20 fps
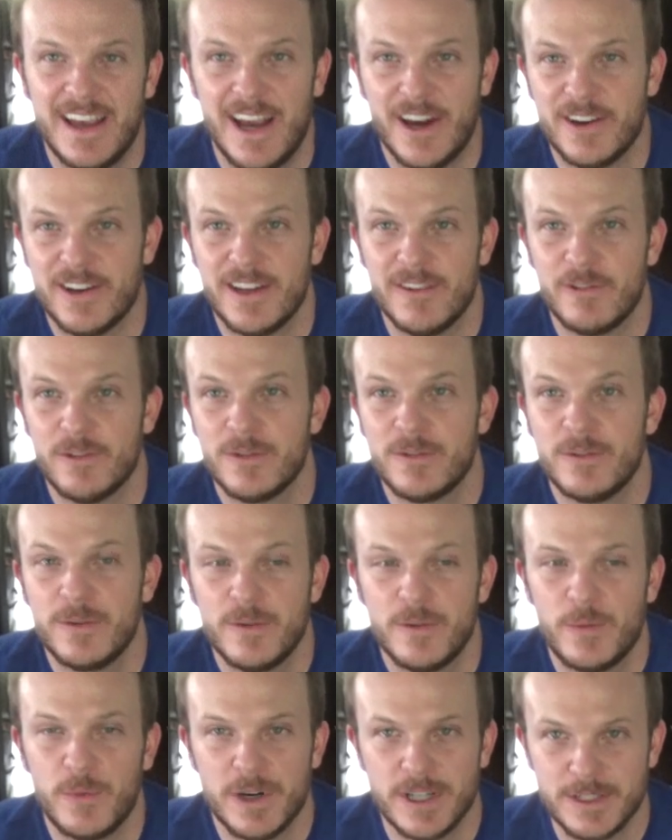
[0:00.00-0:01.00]
Howdy
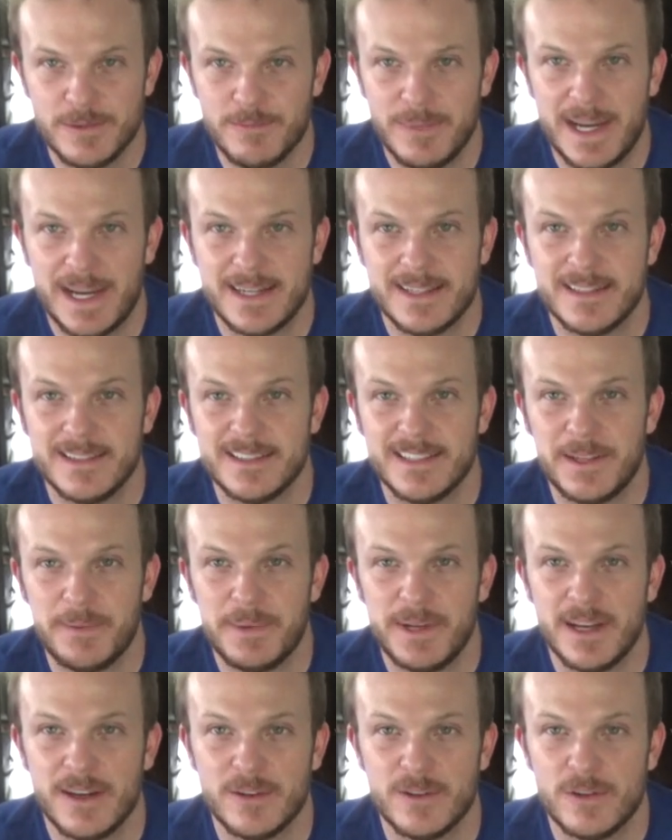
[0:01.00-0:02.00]
everyone, welcome back to
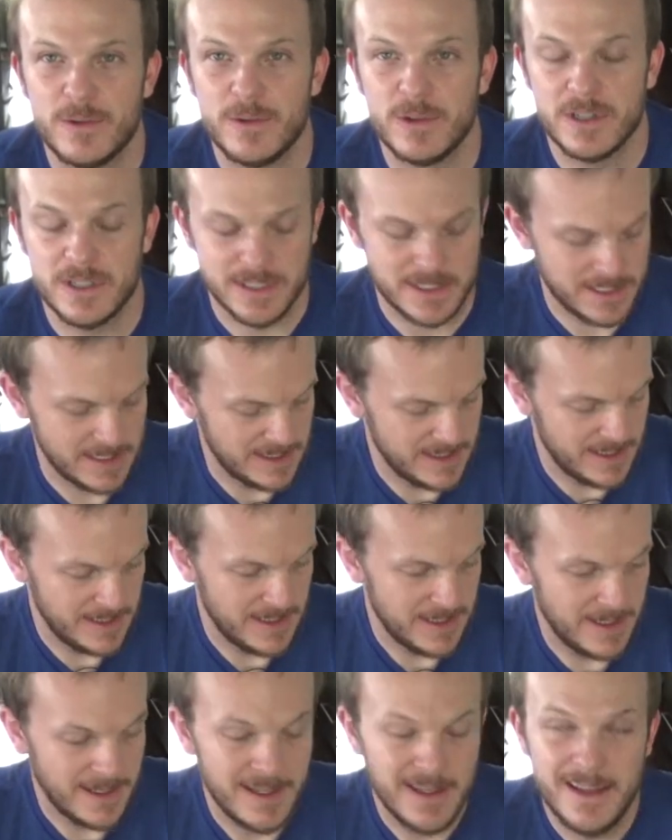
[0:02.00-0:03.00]
Zeman Outdoors.
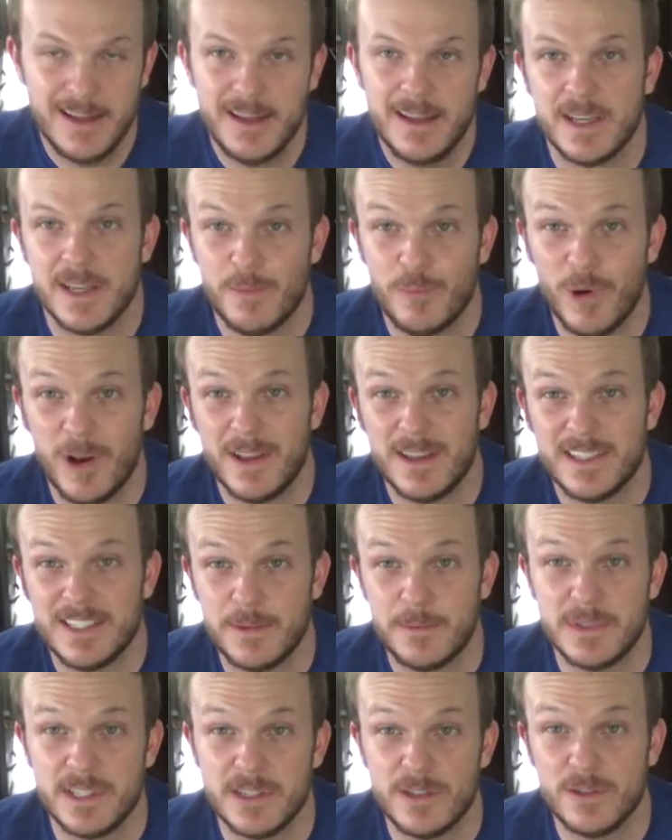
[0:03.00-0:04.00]
It probably
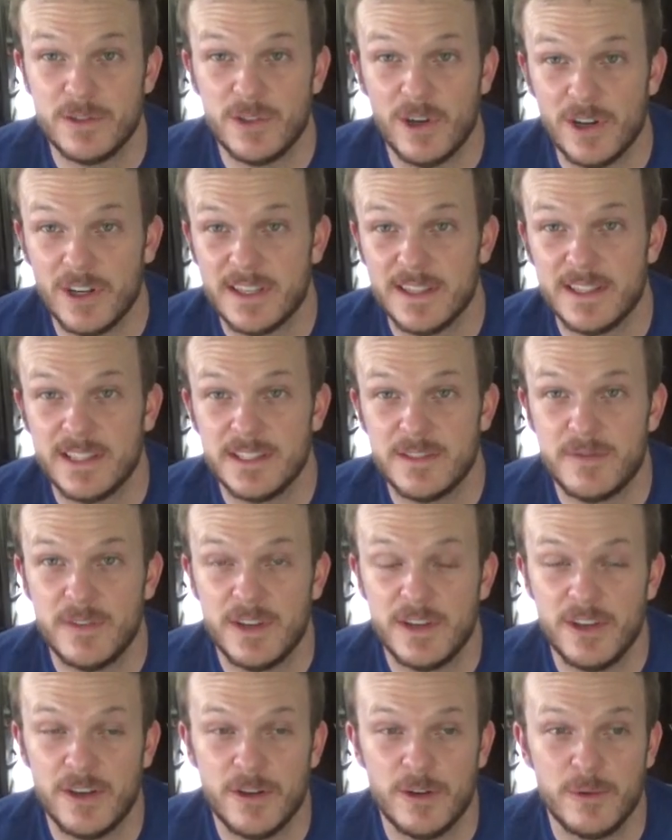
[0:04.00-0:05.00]
seems a little dark in this
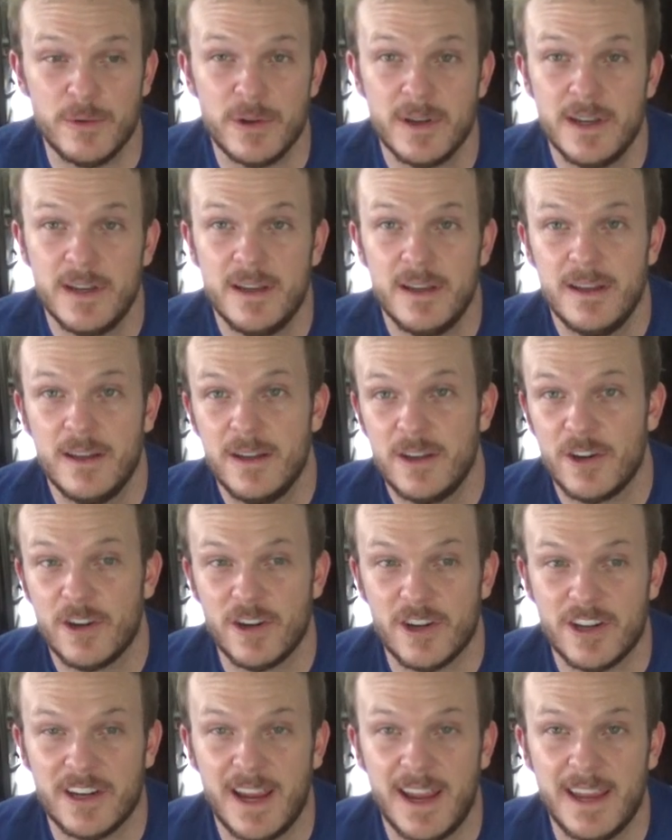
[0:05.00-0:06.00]
video.
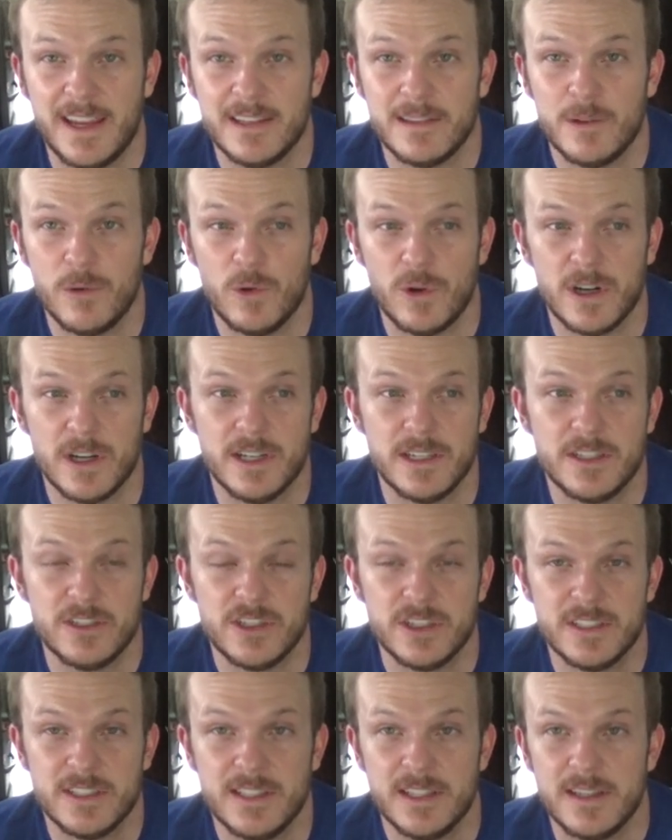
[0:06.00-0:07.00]
Hurricane Laura
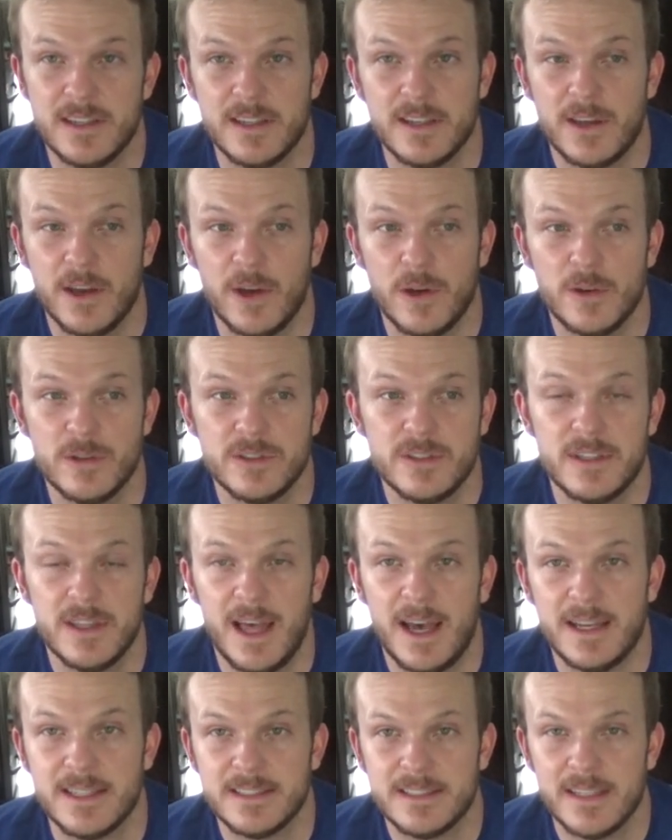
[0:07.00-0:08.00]
just hit the coast
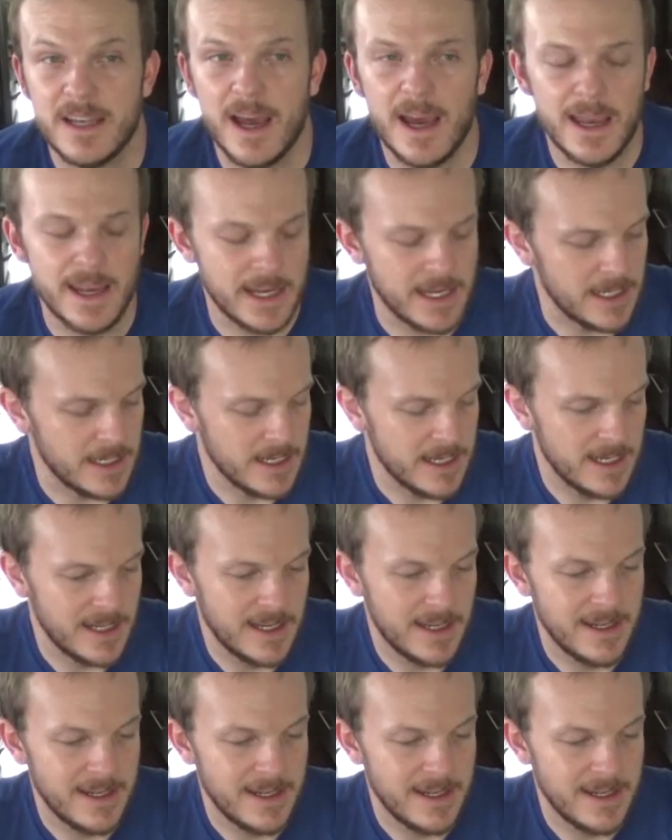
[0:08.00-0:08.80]
last night,